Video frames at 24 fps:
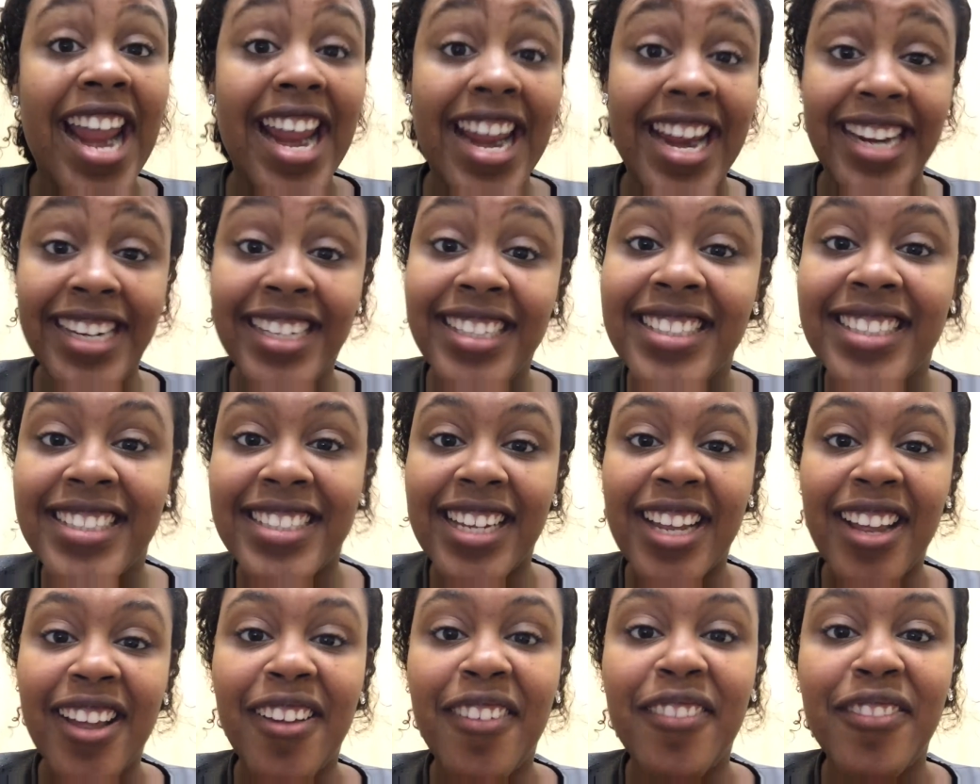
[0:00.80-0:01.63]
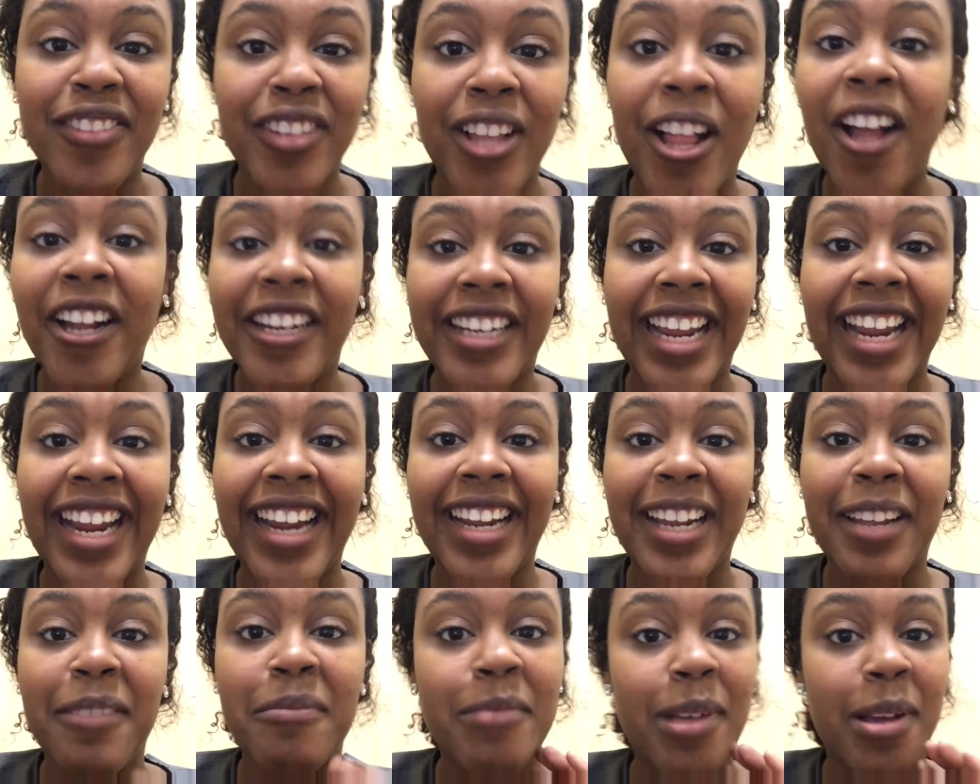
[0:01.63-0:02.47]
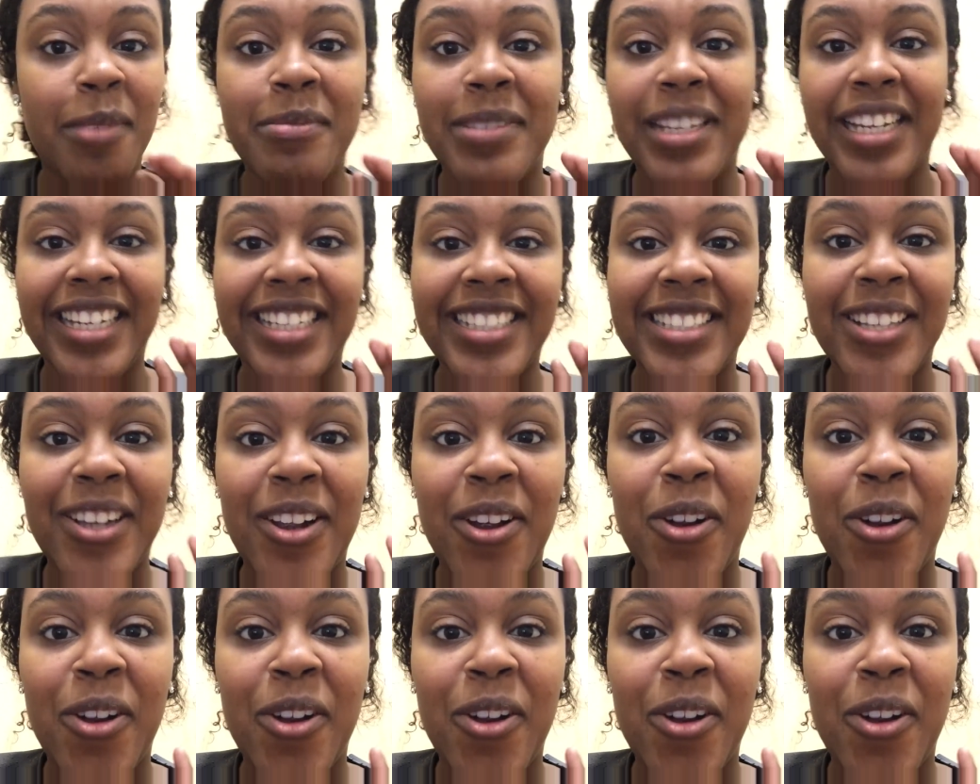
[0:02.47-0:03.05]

hate vlogging in public,